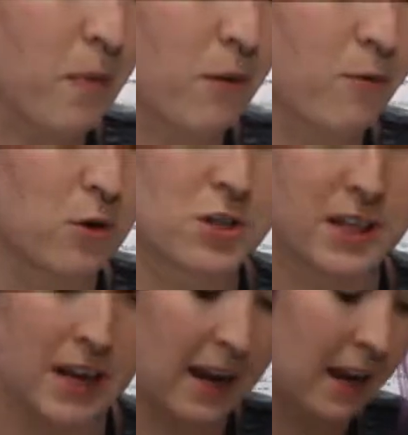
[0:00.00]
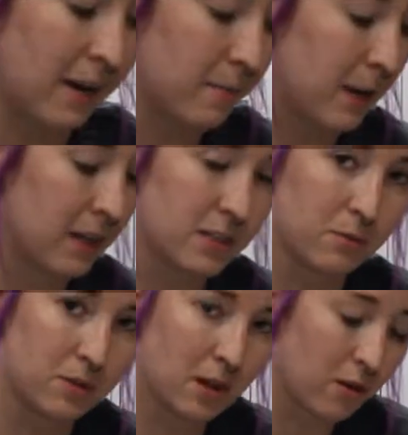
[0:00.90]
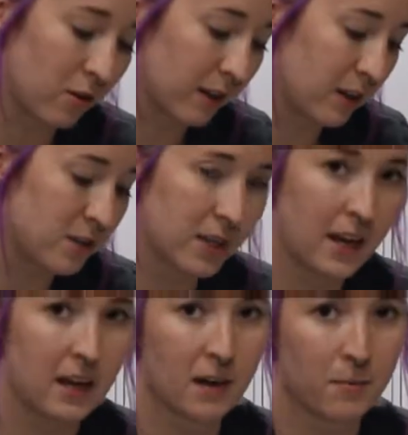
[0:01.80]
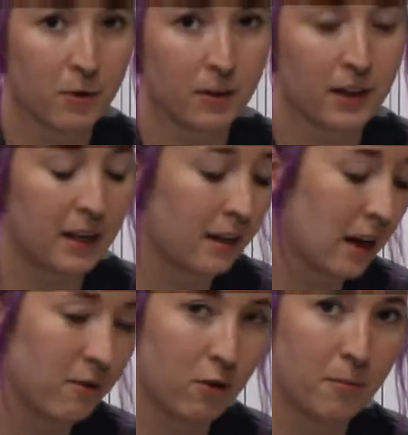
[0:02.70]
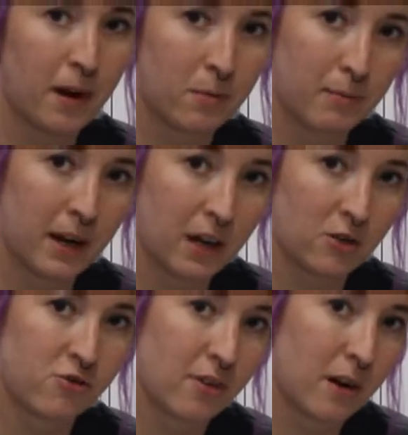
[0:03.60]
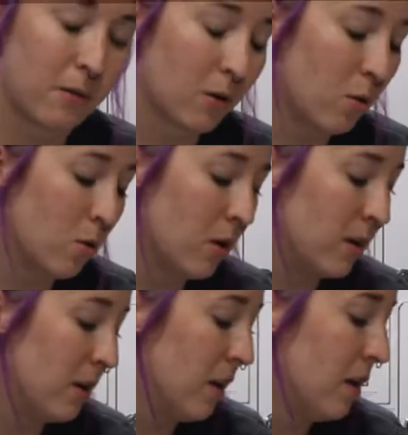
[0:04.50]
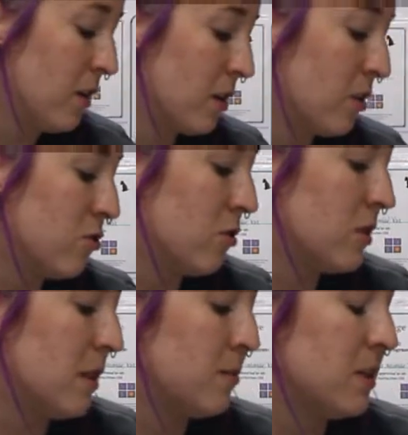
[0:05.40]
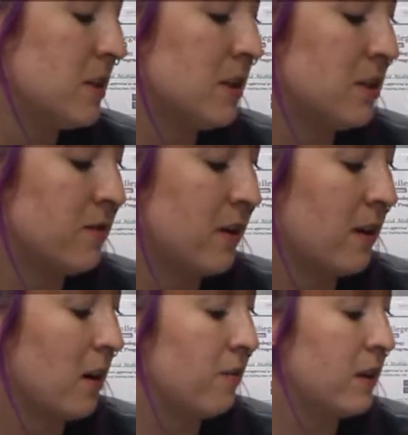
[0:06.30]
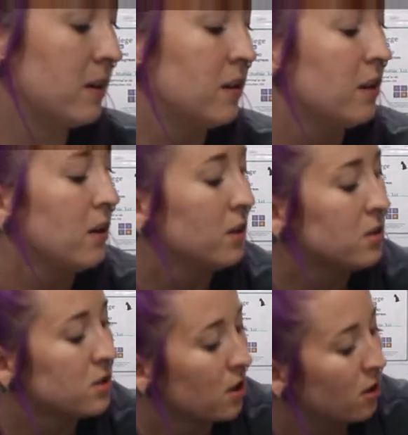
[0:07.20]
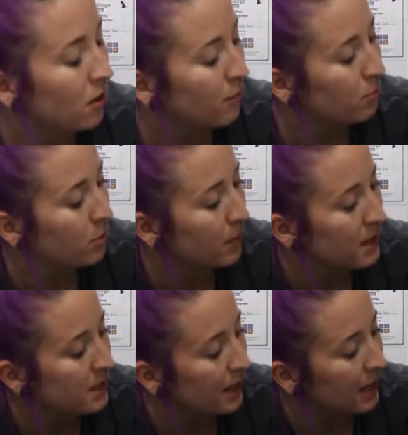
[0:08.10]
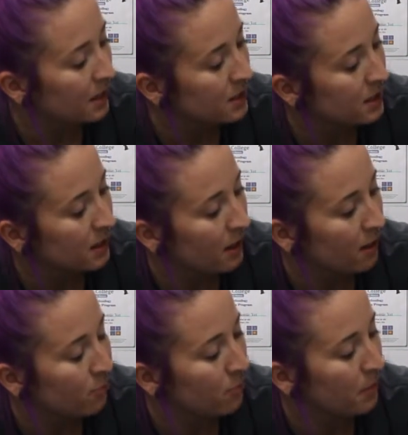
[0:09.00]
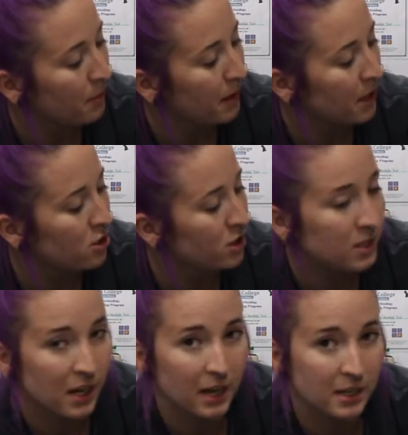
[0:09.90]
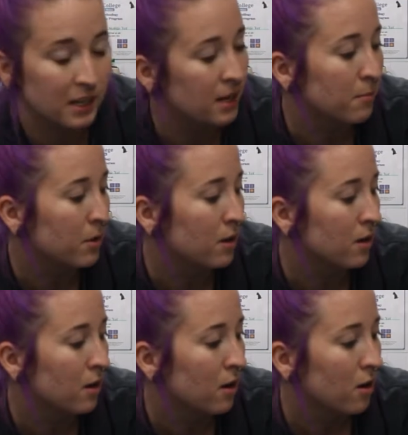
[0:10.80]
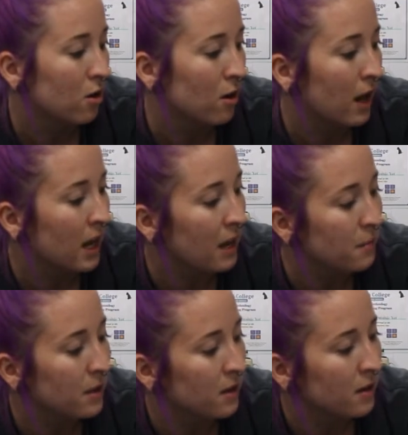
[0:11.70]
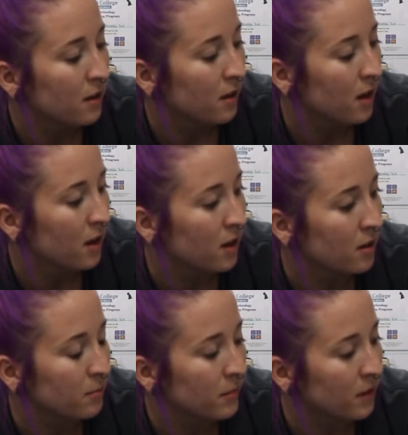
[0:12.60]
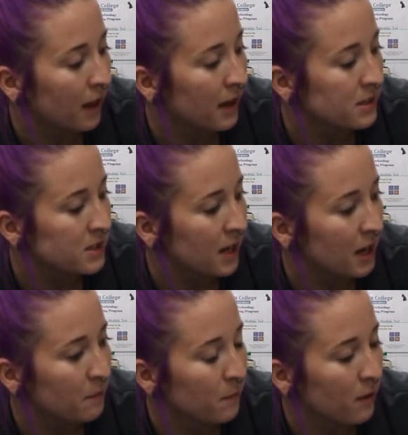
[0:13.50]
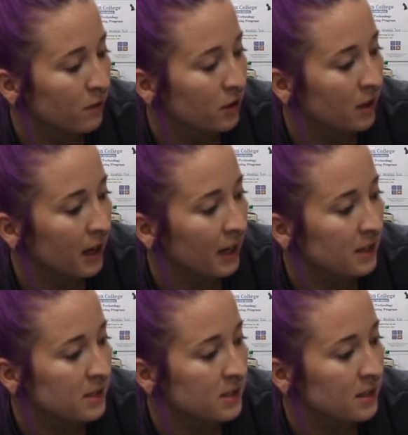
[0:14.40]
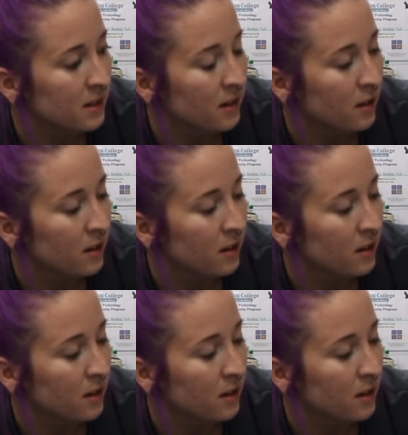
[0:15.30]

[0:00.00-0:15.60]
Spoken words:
for today because it was done earlier today, and I'm really careful about making sure that I record the controlled substances very often. So I've put my date, I've put my patient's ID number, her name, the last name of the client,